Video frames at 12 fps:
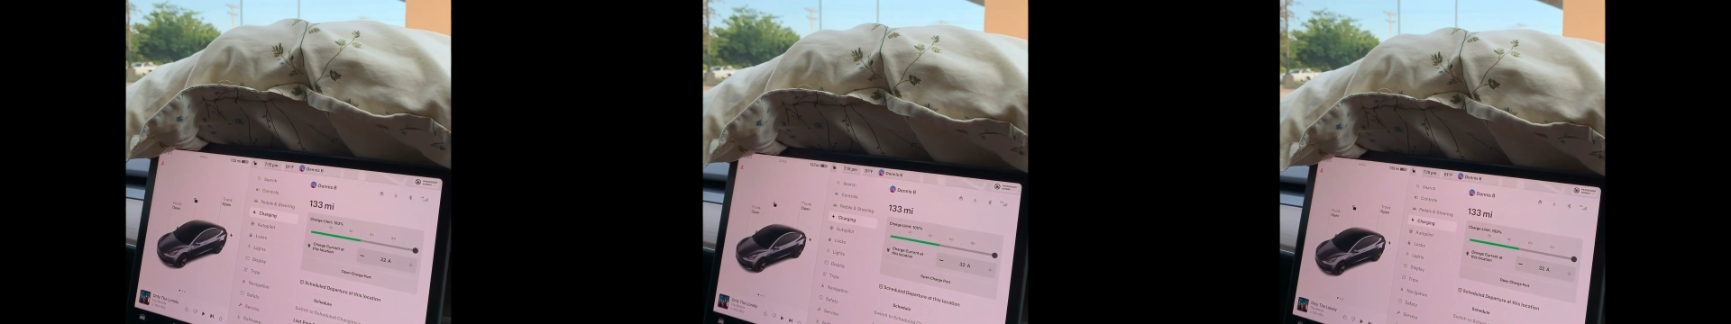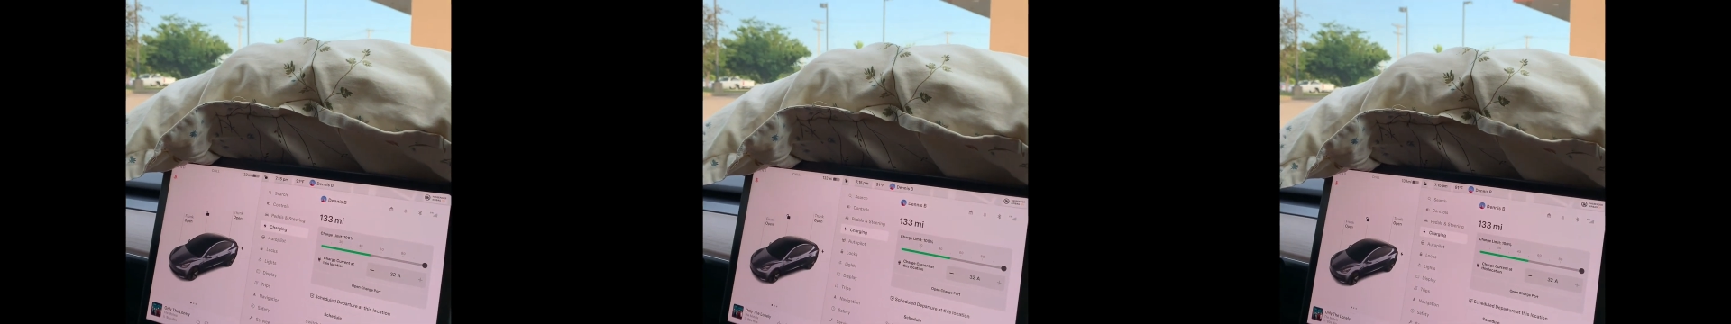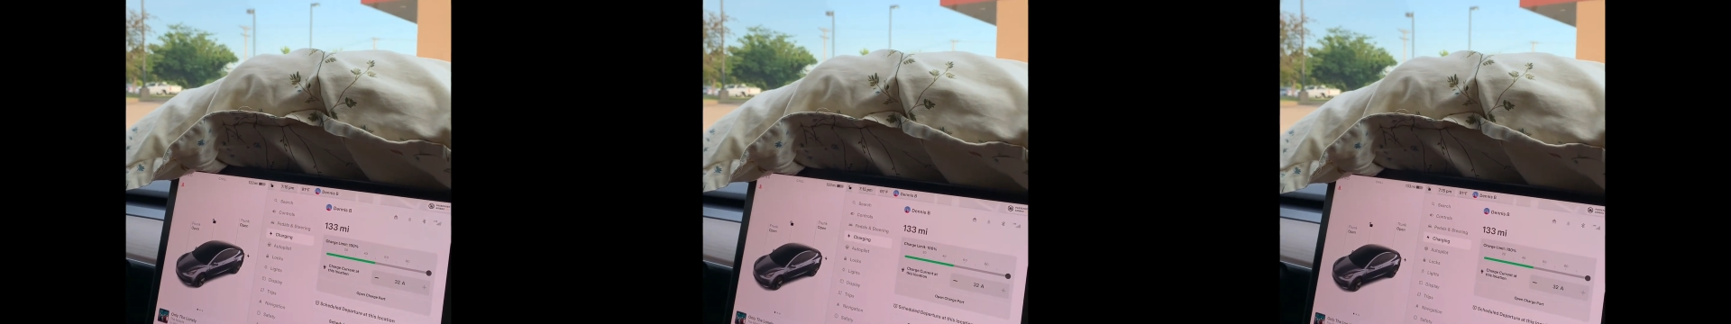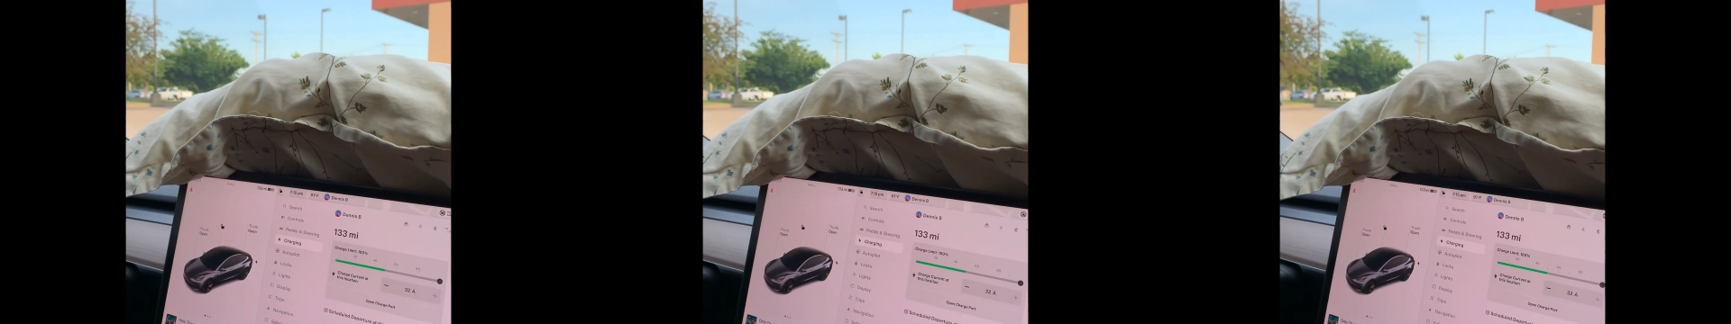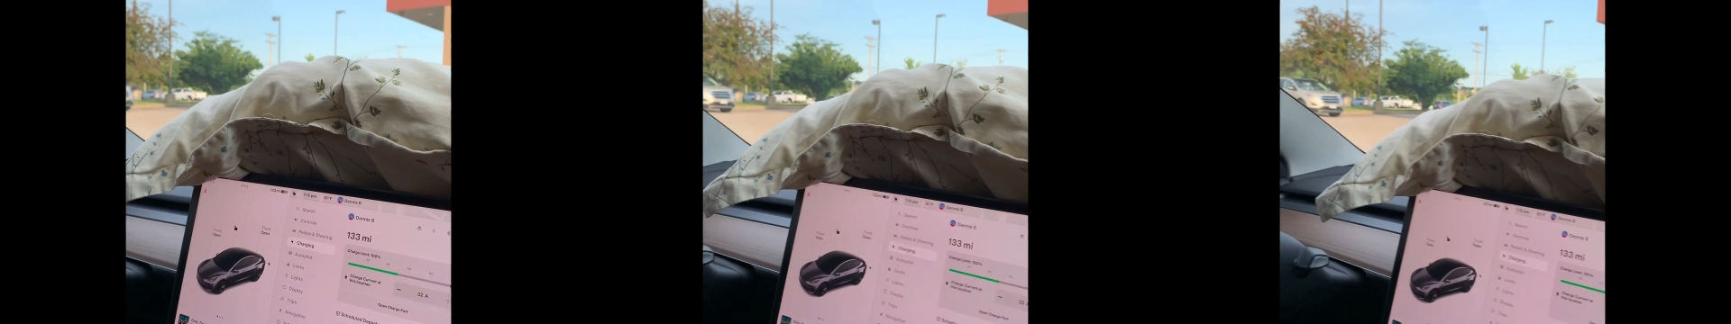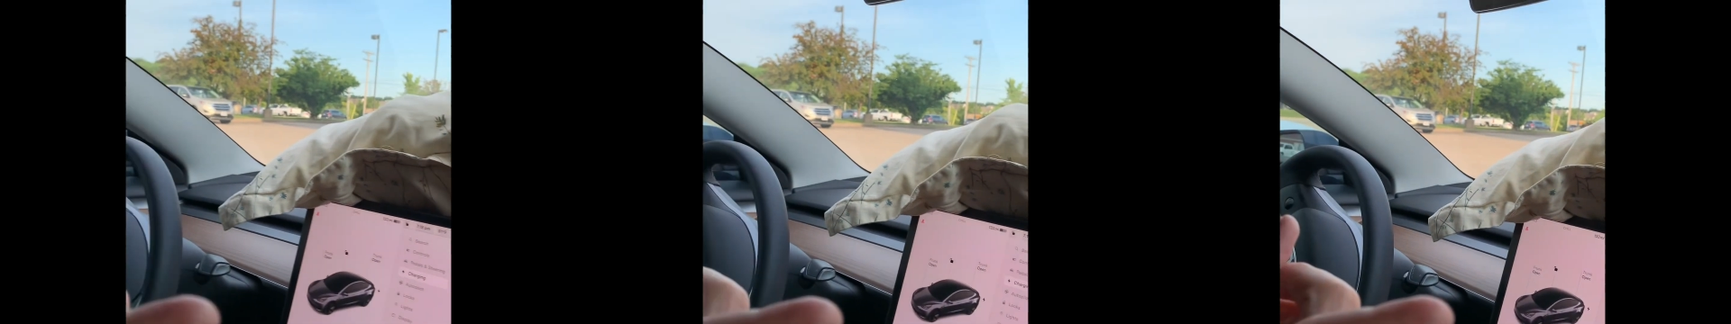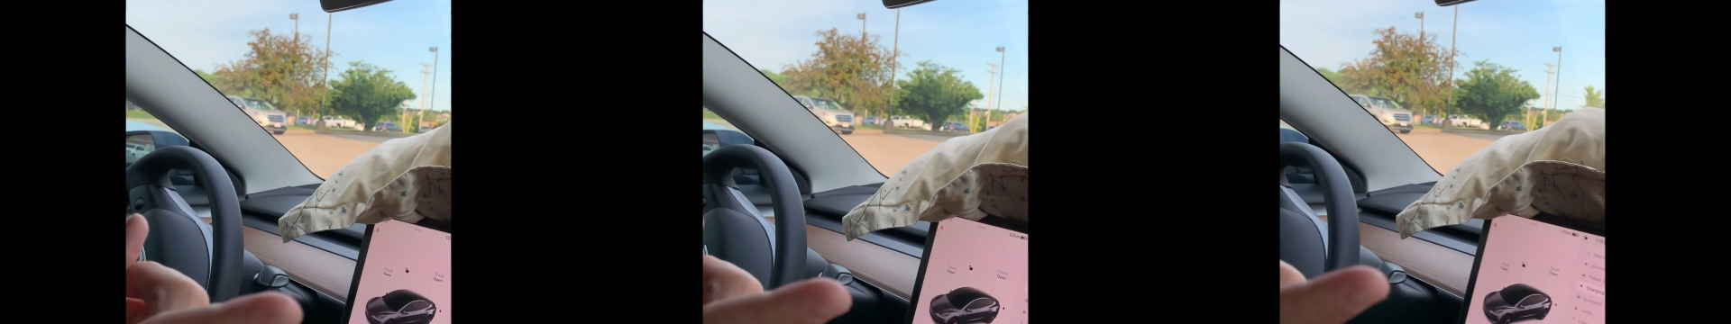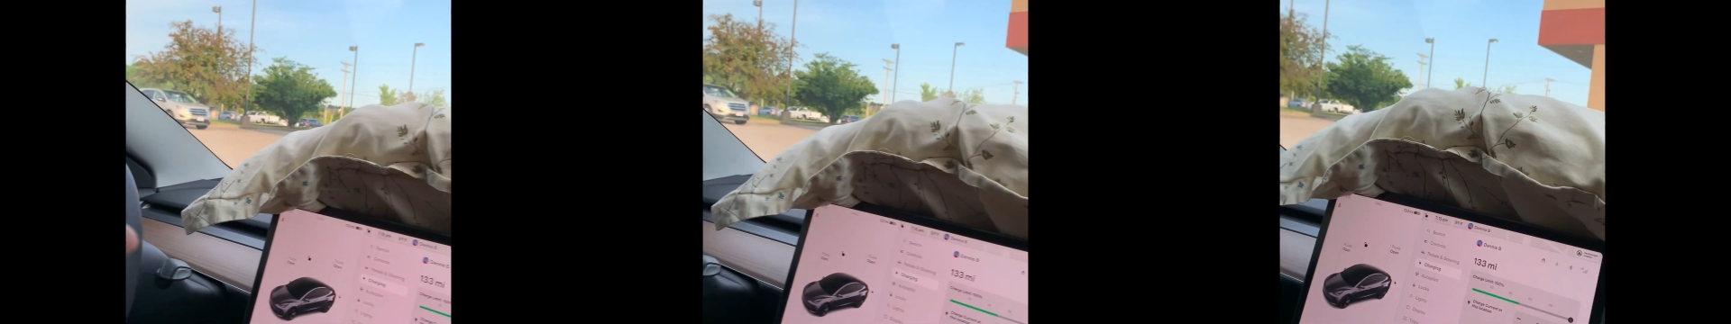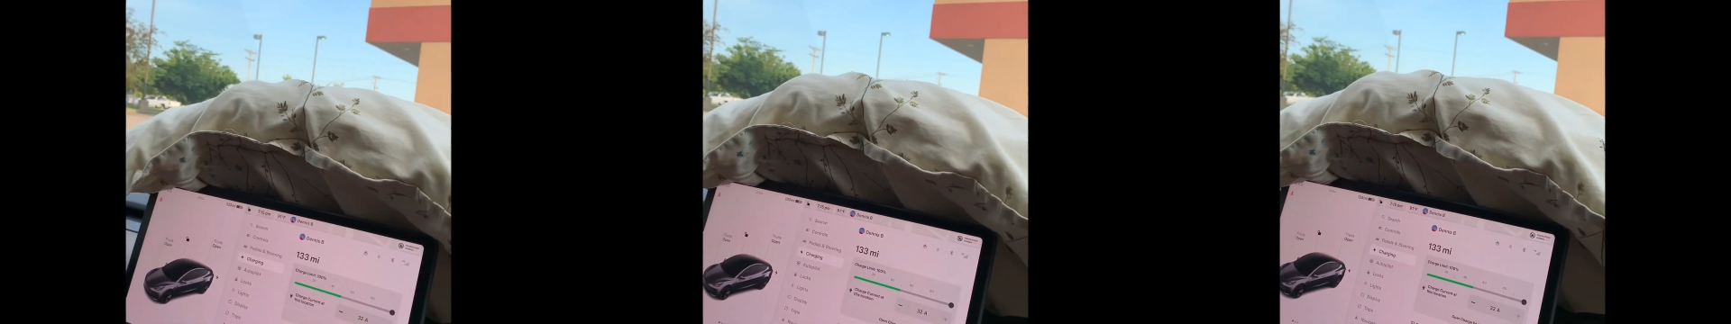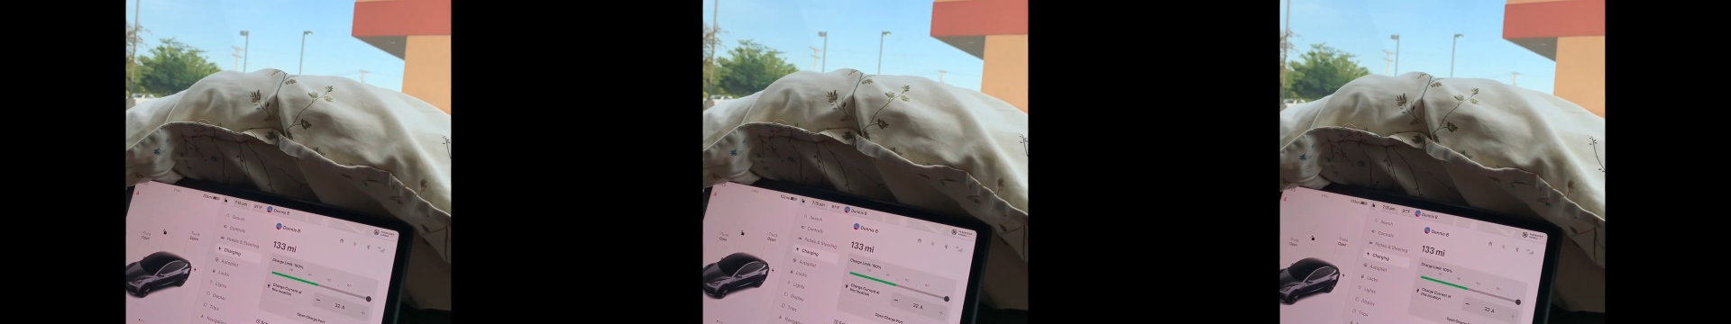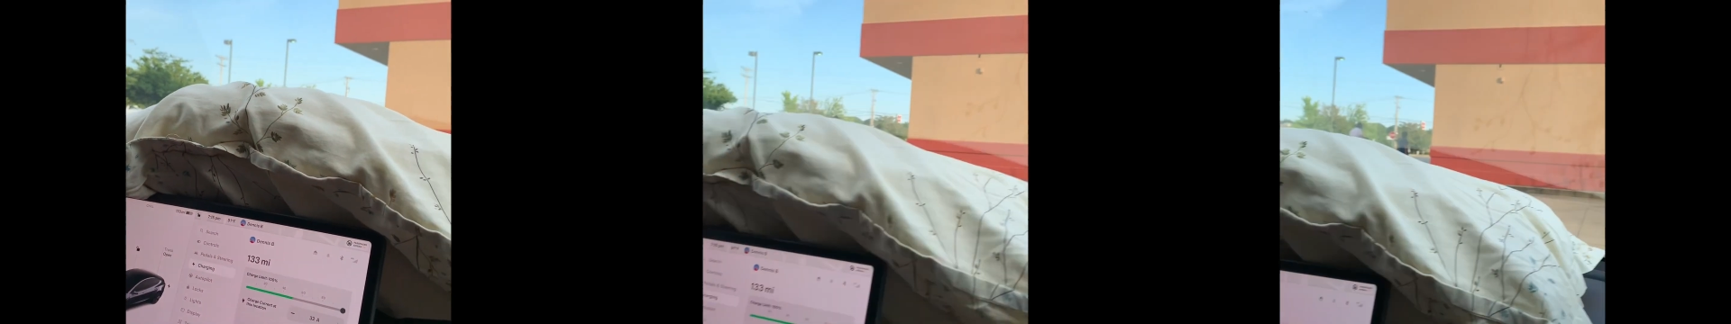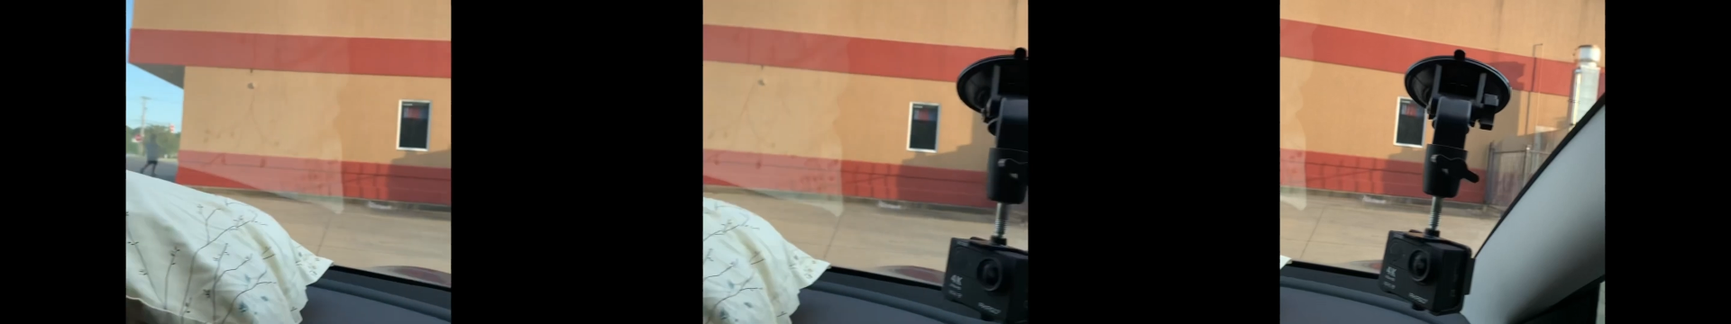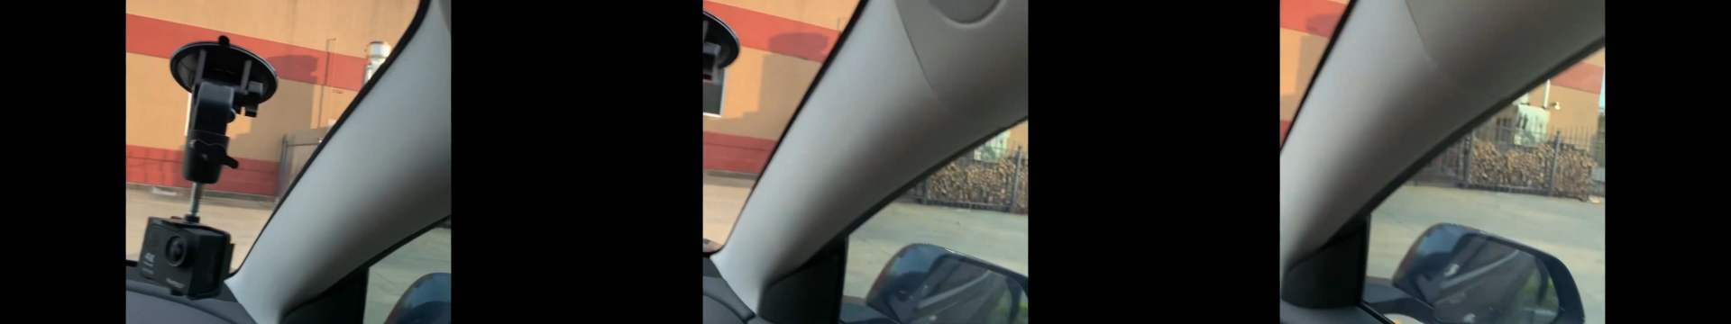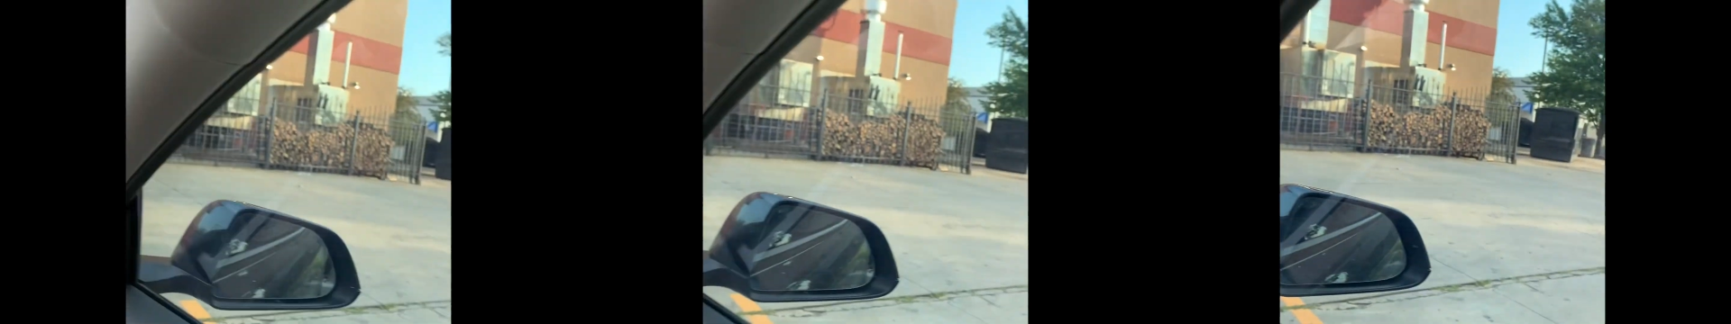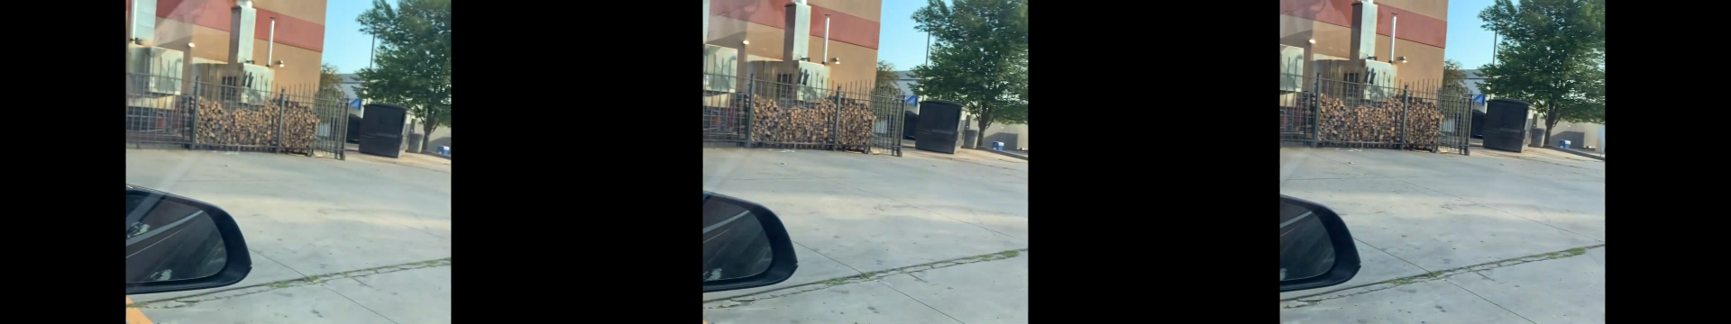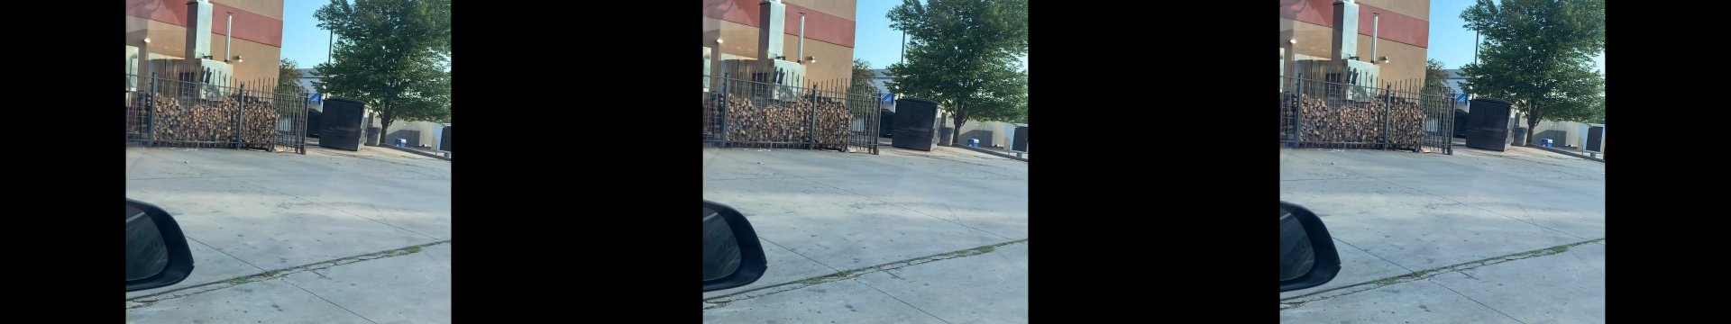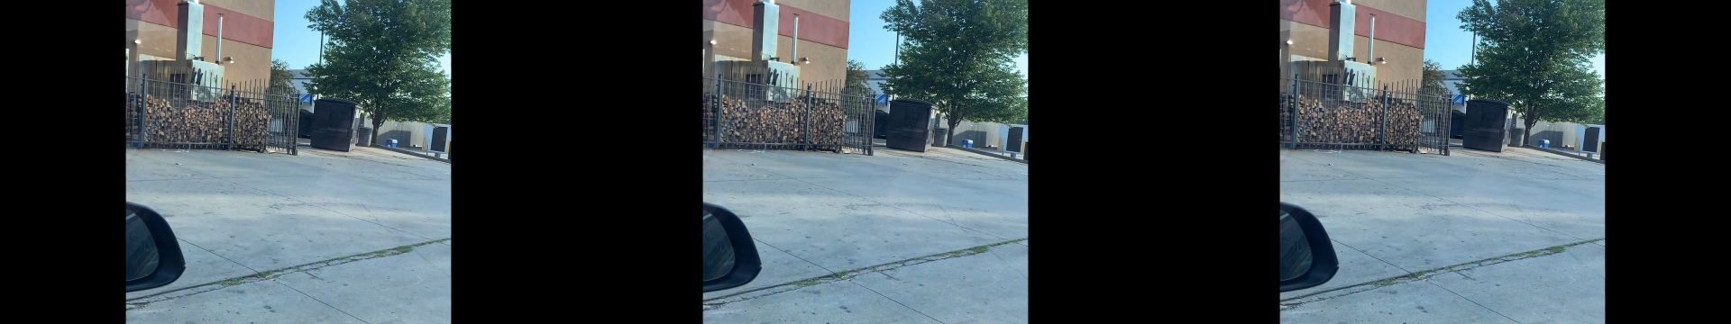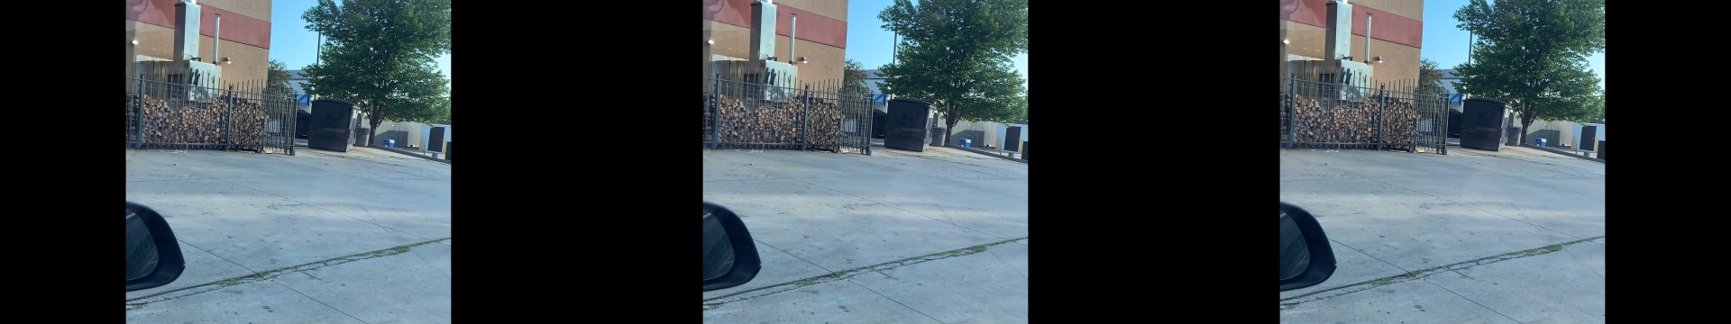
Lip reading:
[unreadable: no face in view]